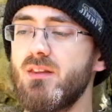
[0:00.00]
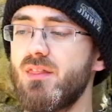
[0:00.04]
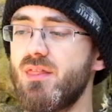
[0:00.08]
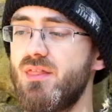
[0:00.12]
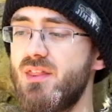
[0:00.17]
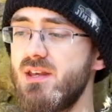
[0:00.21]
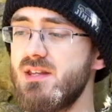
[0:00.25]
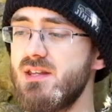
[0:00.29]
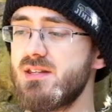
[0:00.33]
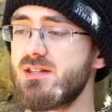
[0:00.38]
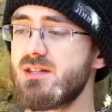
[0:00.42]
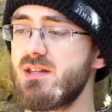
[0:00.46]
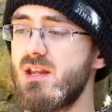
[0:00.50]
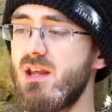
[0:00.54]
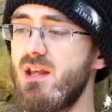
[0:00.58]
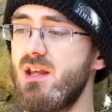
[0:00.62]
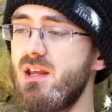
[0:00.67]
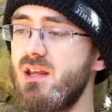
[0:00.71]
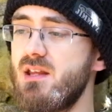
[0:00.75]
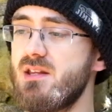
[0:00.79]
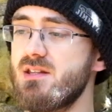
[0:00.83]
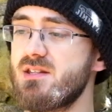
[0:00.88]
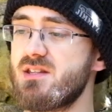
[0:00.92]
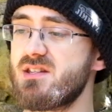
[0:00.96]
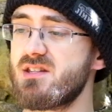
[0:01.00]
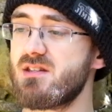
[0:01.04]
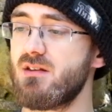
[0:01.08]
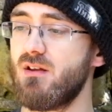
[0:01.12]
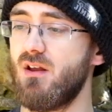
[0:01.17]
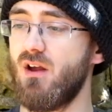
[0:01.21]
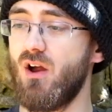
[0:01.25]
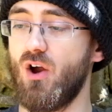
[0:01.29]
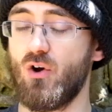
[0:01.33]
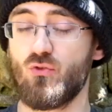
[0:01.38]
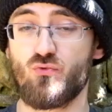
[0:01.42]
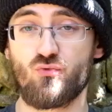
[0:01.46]
This is
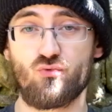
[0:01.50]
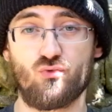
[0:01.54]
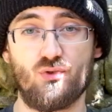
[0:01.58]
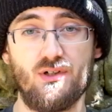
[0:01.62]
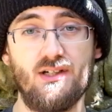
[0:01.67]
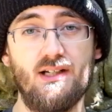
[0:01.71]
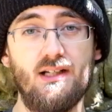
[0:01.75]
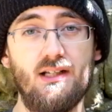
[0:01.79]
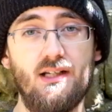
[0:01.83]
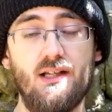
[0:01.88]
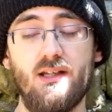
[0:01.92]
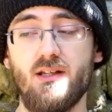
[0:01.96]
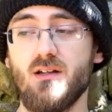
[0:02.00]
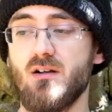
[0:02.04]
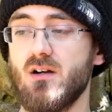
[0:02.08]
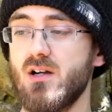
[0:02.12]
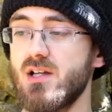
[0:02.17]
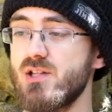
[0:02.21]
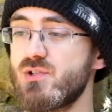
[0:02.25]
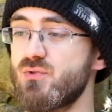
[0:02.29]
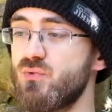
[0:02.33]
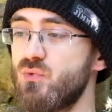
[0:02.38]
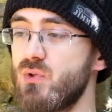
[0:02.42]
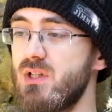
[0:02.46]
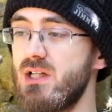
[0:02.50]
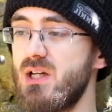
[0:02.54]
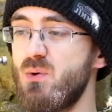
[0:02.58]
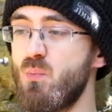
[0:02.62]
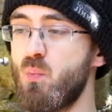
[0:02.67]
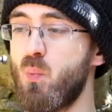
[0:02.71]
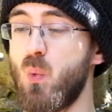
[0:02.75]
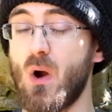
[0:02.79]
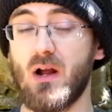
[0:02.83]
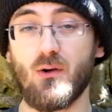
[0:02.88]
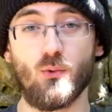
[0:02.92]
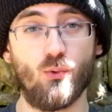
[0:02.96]
a really nice, really
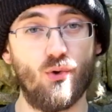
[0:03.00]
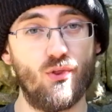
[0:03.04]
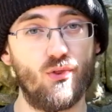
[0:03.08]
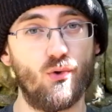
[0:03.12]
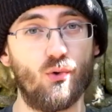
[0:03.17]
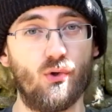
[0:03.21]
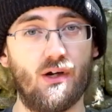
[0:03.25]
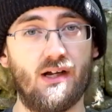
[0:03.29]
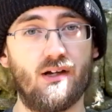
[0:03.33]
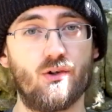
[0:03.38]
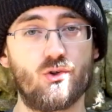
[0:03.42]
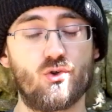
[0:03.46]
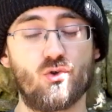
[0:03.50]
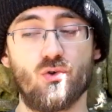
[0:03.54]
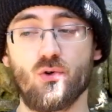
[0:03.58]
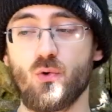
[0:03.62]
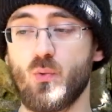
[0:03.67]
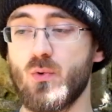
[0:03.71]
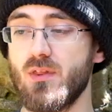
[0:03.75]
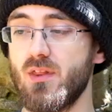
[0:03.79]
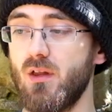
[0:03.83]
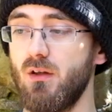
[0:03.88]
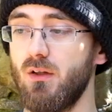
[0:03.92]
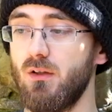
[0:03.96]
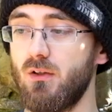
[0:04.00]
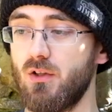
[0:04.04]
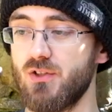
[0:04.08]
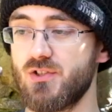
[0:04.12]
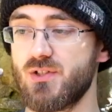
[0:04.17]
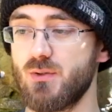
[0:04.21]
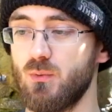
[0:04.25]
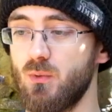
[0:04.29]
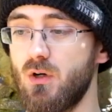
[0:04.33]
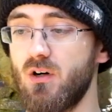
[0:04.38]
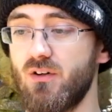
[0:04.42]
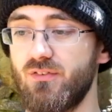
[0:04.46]
well thought out truck with a lot
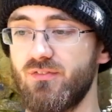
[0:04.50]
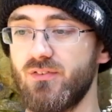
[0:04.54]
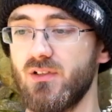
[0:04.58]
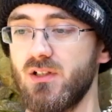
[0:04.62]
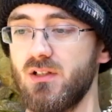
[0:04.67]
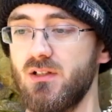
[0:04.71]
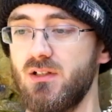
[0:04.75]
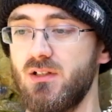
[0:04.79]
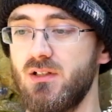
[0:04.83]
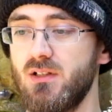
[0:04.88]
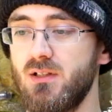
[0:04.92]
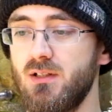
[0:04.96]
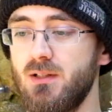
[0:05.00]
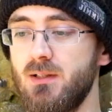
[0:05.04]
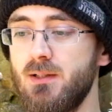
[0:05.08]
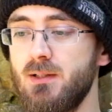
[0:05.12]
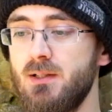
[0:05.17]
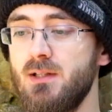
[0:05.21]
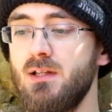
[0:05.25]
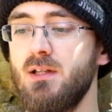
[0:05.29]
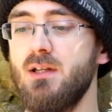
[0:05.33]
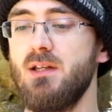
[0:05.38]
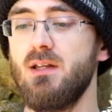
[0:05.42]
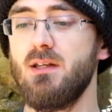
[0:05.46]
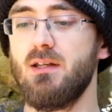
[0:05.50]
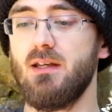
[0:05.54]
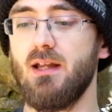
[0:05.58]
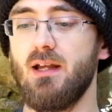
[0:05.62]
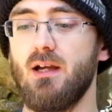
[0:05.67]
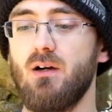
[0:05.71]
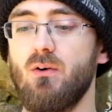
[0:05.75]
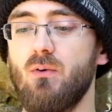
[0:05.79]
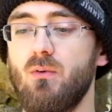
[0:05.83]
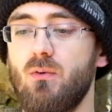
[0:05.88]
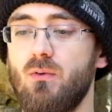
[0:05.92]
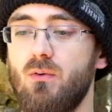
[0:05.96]
to offer.
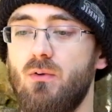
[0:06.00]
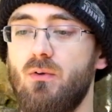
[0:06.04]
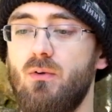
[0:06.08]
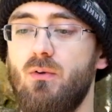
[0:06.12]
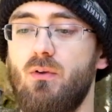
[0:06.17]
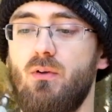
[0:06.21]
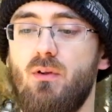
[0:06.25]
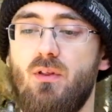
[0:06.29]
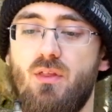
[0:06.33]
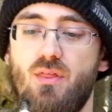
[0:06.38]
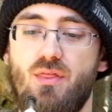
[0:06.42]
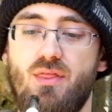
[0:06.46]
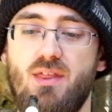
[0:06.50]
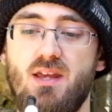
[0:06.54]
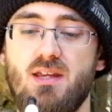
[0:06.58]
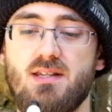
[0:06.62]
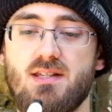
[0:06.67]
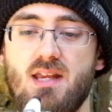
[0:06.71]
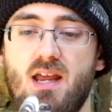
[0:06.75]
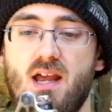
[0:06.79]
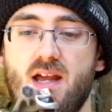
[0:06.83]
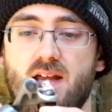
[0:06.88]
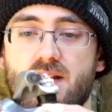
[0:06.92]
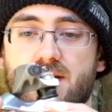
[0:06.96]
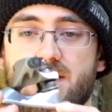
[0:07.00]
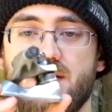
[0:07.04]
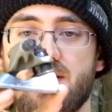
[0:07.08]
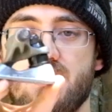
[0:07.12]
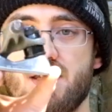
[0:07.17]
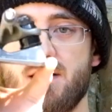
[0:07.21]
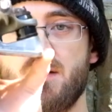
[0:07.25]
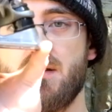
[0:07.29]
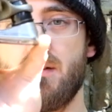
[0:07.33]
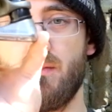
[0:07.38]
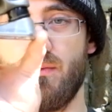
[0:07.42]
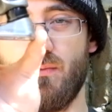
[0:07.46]
Now, this
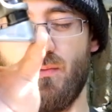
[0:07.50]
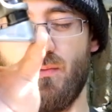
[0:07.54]
has